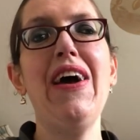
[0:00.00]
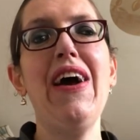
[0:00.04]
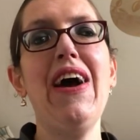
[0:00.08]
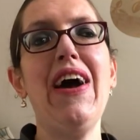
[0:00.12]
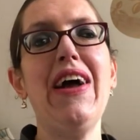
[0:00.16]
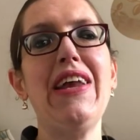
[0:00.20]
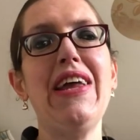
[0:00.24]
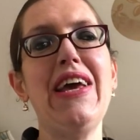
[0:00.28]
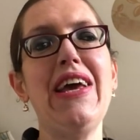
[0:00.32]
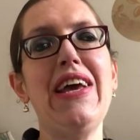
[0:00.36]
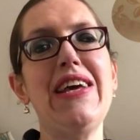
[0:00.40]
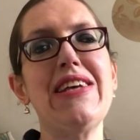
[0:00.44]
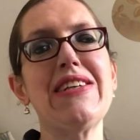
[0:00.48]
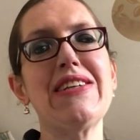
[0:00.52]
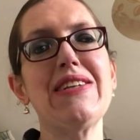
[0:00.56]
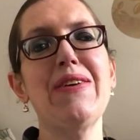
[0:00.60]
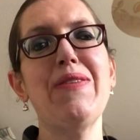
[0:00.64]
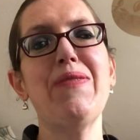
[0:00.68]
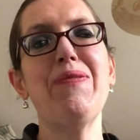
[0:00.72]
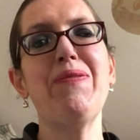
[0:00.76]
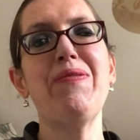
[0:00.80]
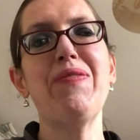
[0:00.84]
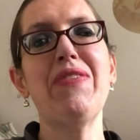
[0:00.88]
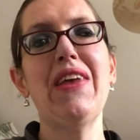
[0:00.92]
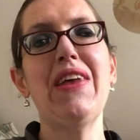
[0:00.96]
and
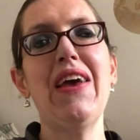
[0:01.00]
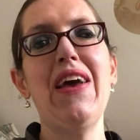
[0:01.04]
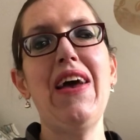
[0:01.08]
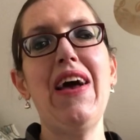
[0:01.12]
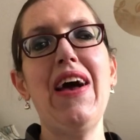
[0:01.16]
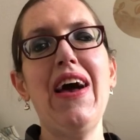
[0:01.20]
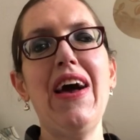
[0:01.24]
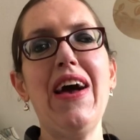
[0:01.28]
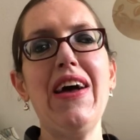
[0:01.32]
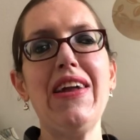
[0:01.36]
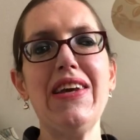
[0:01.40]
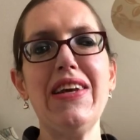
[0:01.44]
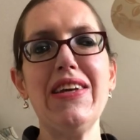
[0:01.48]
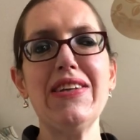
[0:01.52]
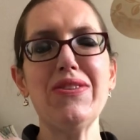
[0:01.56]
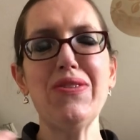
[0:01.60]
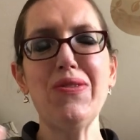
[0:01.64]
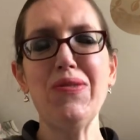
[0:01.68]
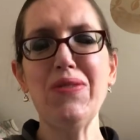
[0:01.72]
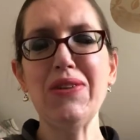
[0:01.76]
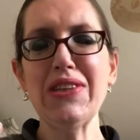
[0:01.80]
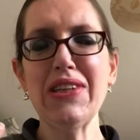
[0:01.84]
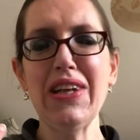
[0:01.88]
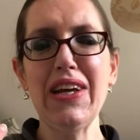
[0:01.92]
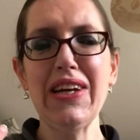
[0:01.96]
it's
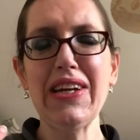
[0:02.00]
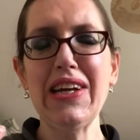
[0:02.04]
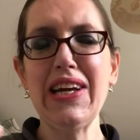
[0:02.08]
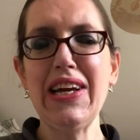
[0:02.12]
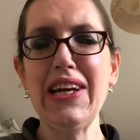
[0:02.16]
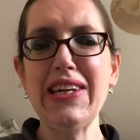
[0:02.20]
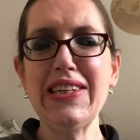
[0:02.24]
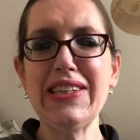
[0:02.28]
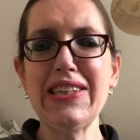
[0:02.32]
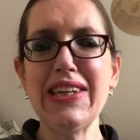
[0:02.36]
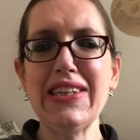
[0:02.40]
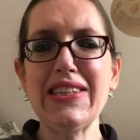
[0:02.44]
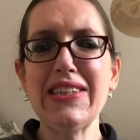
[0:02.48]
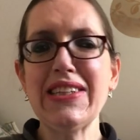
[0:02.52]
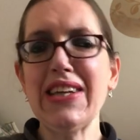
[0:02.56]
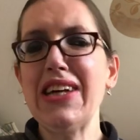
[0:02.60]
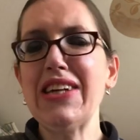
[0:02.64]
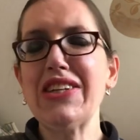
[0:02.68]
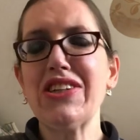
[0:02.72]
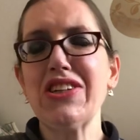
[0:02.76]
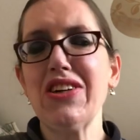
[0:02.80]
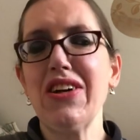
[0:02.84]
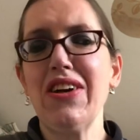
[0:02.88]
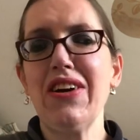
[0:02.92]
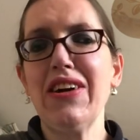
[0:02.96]
almost like he's
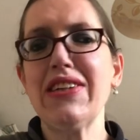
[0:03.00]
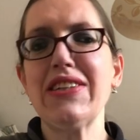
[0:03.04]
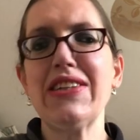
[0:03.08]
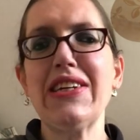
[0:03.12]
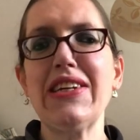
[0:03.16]
sensationalised.